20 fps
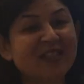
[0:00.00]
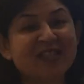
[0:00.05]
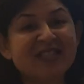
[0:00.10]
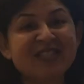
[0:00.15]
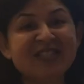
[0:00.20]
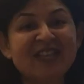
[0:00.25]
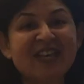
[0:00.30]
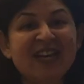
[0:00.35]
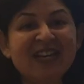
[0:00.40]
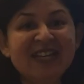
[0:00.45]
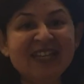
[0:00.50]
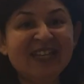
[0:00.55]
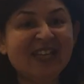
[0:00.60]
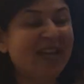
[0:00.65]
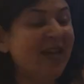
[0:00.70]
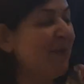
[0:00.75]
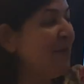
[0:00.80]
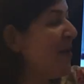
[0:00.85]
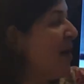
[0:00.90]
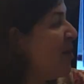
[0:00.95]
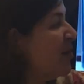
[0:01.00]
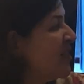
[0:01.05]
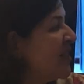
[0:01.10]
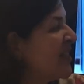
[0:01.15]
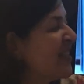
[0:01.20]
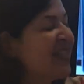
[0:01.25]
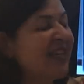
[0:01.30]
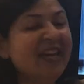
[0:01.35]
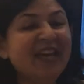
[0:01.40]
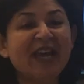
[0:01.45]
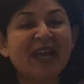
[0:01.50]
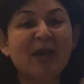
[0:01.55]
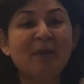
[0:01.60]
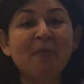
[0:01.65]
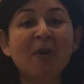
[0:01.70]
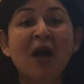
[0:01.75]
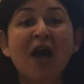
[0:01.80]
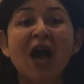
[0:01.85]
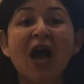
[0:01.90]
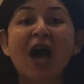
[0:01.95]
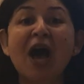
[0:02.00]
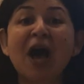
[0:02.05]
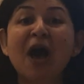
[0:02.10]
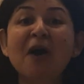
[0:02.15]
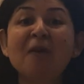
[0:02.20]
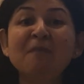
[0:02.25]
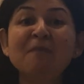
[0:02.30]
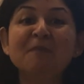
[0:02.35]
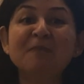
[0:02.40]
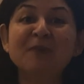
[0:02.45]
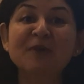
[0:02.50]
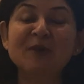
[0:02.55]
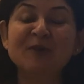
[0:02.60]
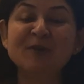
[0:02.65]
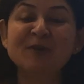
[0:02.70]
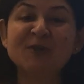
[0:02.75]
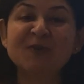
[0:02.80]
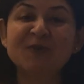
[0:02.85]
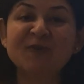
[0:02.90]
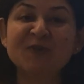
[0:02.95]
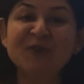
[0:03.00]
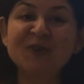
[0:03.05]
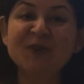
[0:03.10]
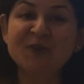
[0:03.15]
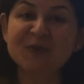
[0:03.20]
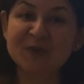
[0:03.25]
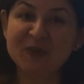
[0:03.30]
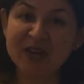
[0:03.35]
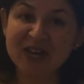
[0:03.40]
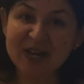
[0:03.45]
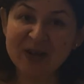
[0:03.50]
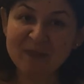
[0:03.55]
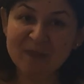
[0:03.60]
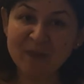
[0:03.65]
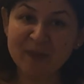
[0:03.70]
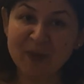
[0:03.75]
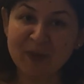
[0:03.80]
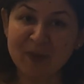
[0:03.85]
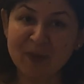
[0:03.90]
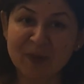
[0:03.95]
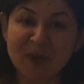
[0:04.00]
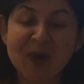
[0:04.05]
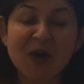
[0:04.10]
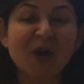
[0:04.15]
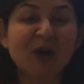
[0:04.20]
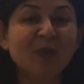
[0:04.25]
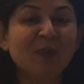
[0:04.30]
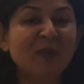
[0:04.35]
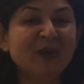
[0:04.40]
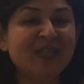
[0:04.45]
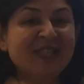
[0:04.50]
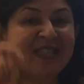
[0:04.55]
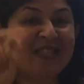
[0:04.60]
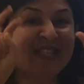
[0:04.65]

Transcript: the sun came out, came a beautiful rainbow with